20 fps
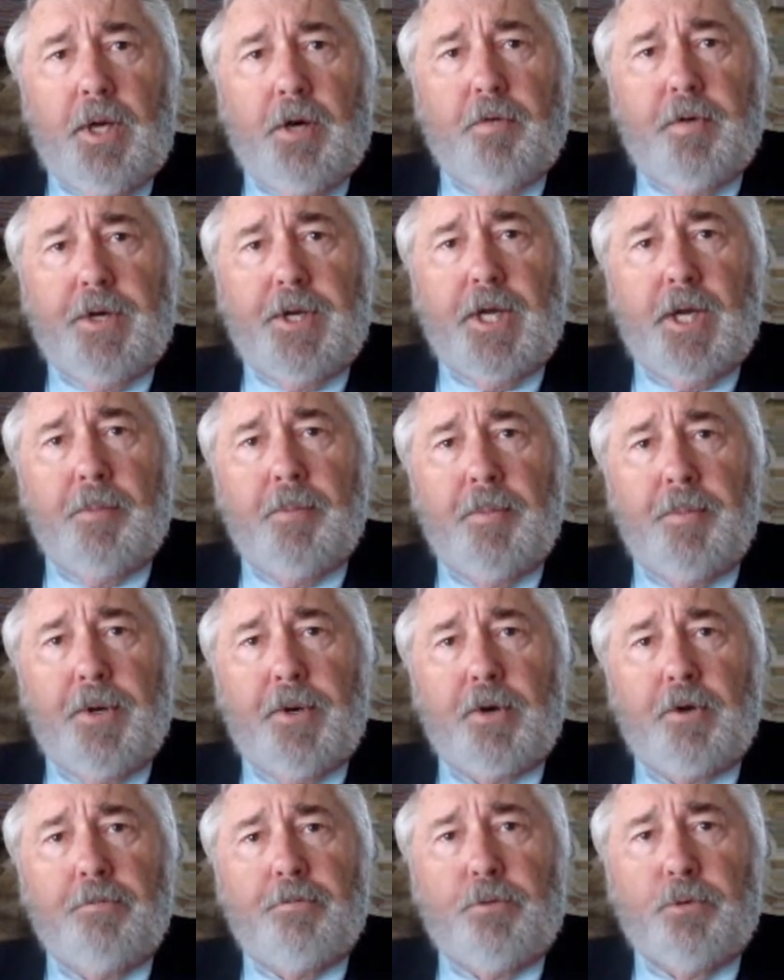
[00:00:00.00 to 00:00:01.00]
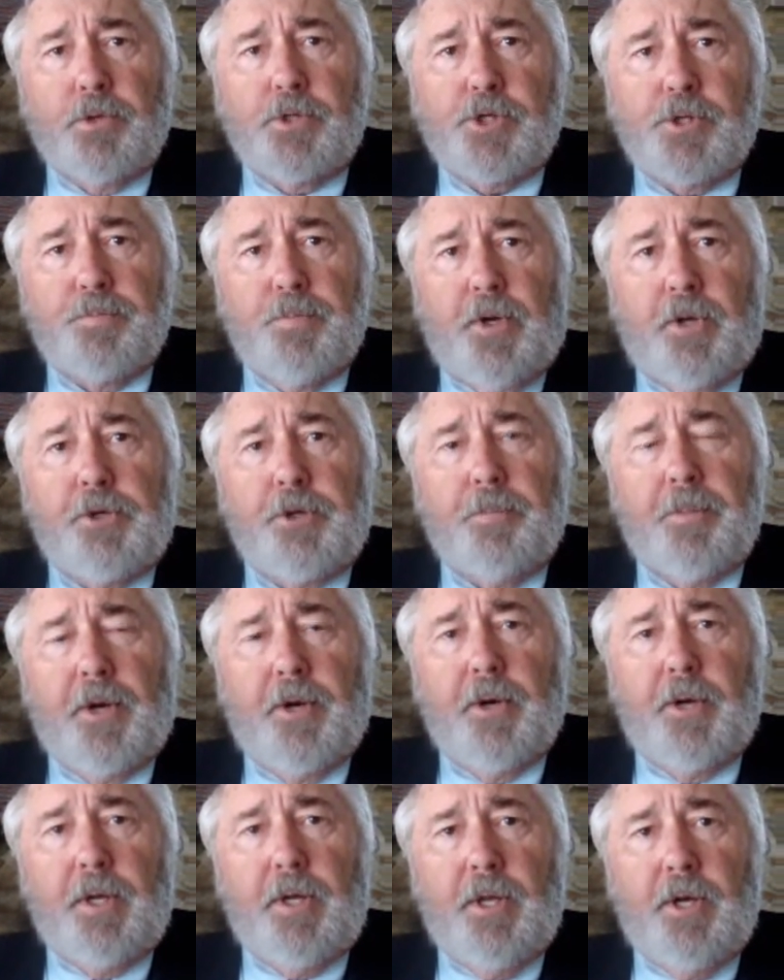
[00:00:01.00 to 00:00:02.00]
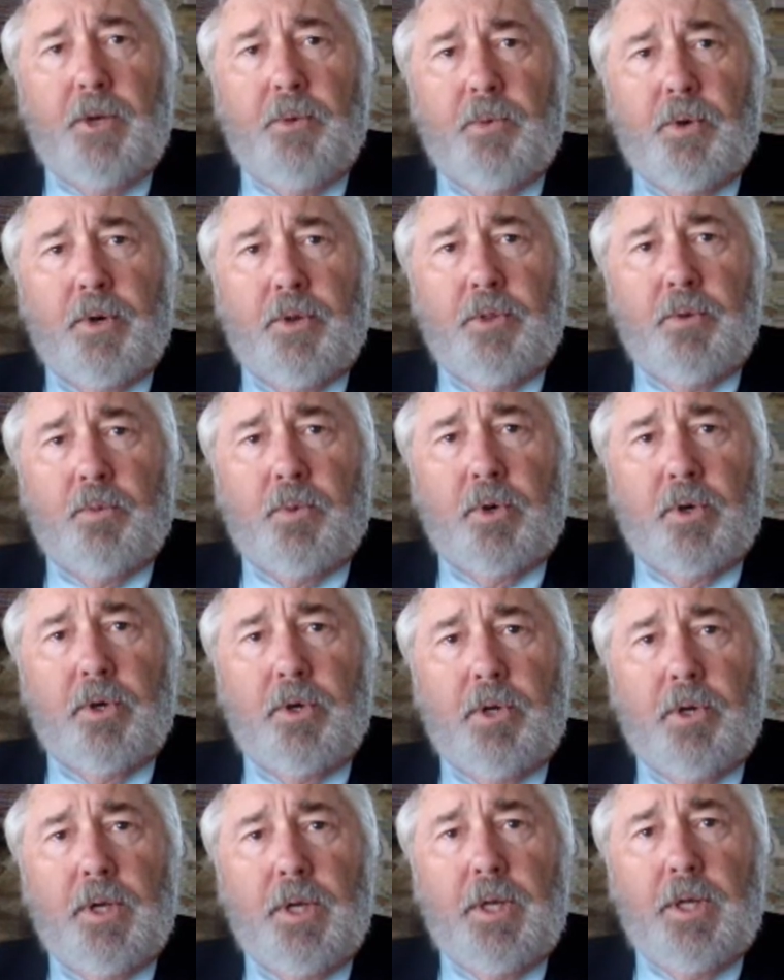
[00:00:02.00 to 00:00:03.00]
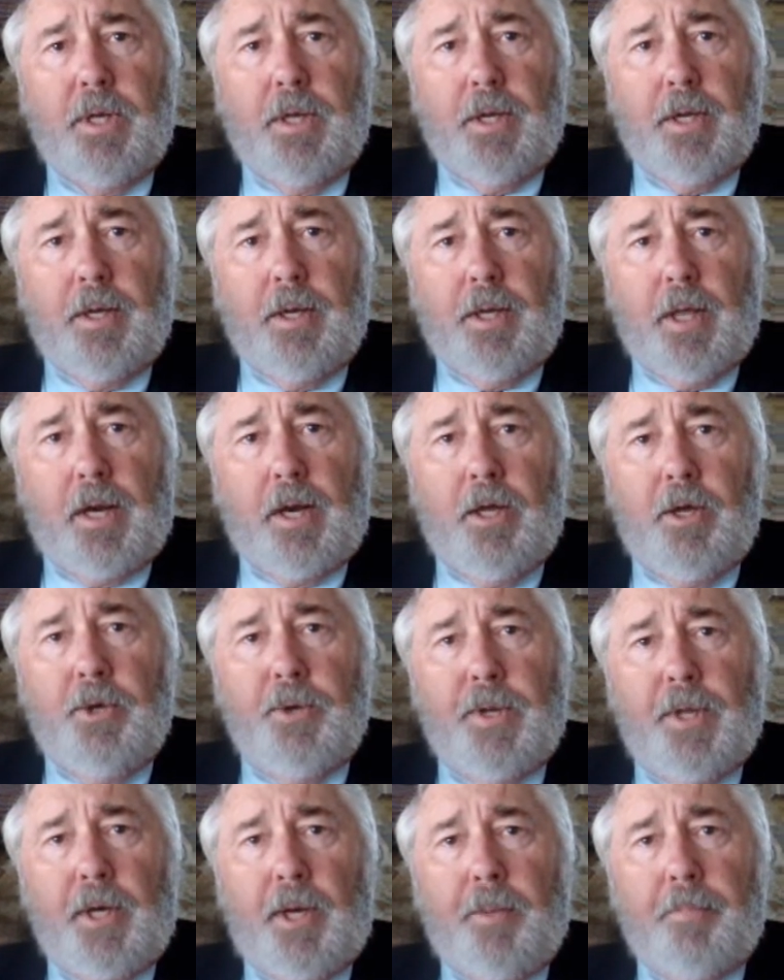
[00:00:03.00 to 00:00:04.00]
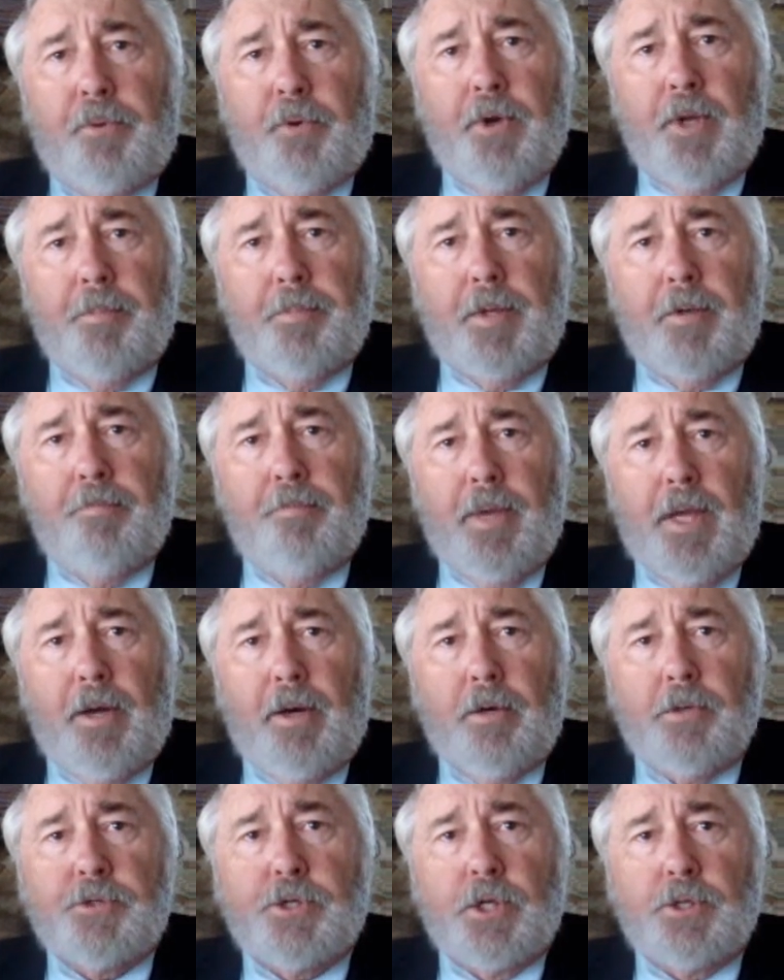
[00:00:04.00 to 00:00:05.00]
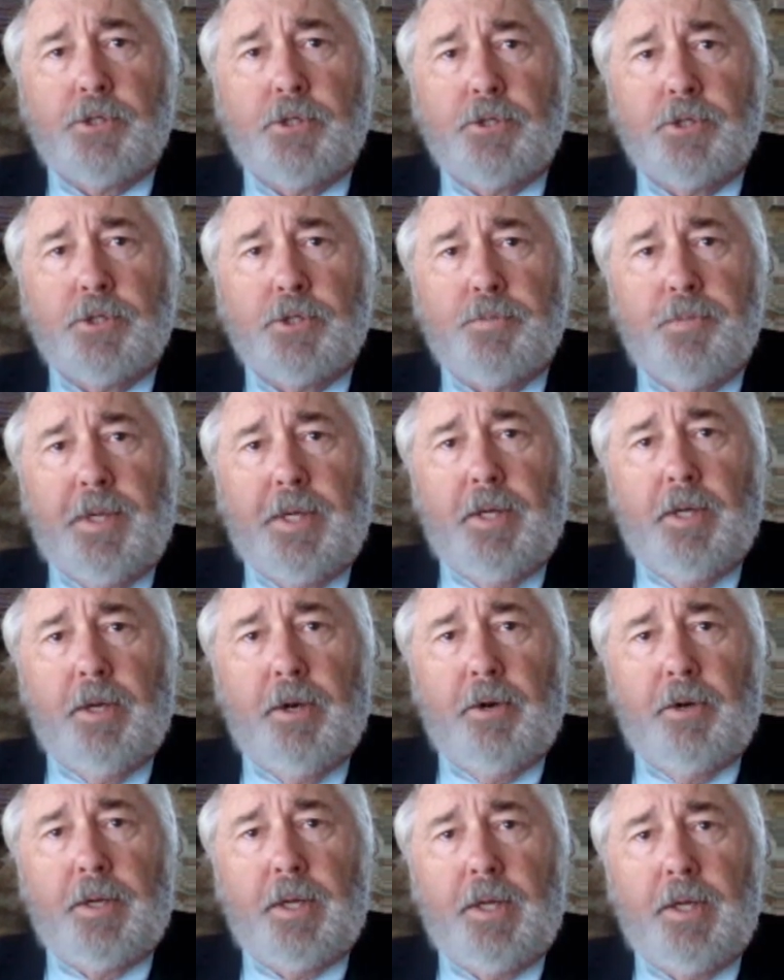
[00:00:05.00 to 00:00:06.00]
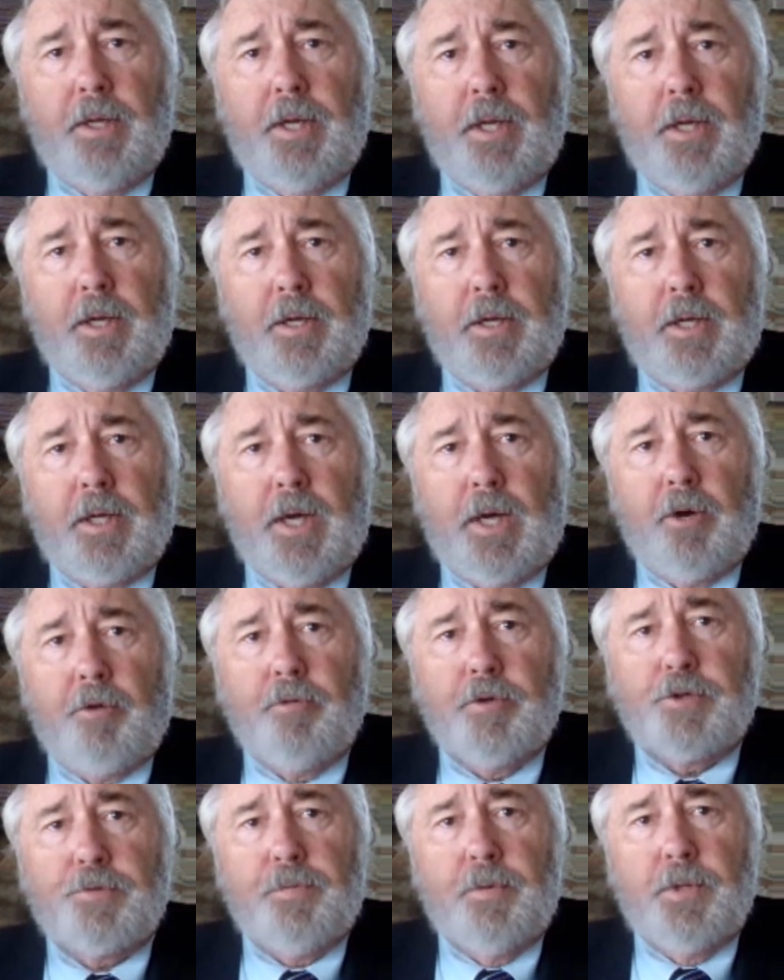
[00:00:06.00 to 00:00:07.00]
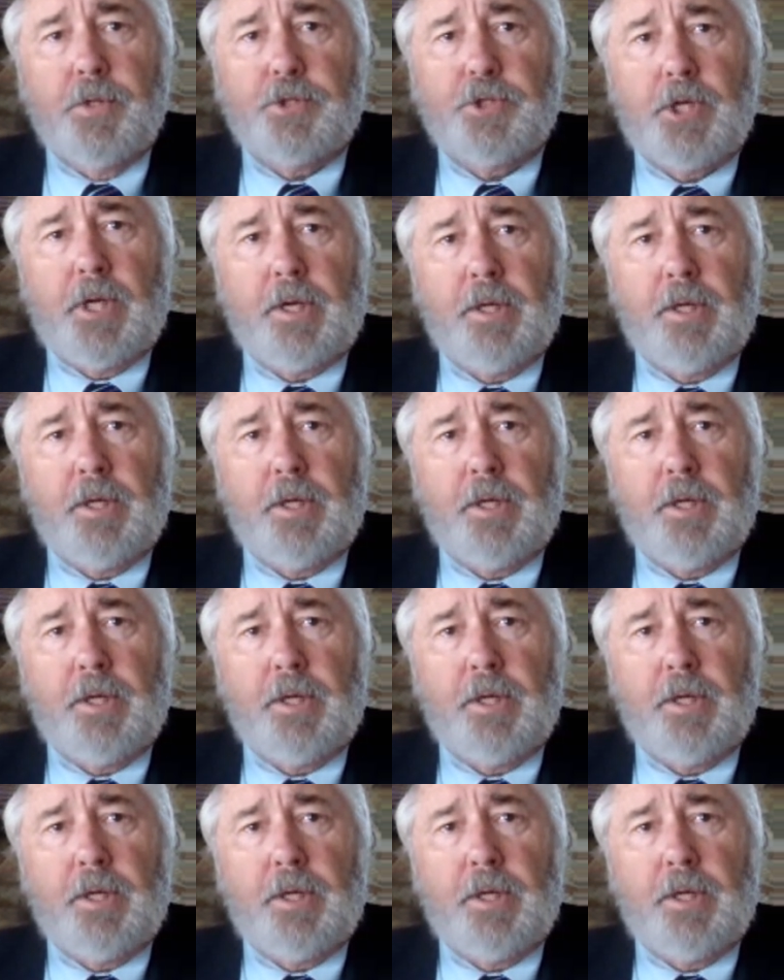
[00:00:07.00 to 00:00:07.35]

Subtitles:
Every time American force is brought to bear anywhere in the world, let alone in a preemptive manner such as is being entertained now in Congress for the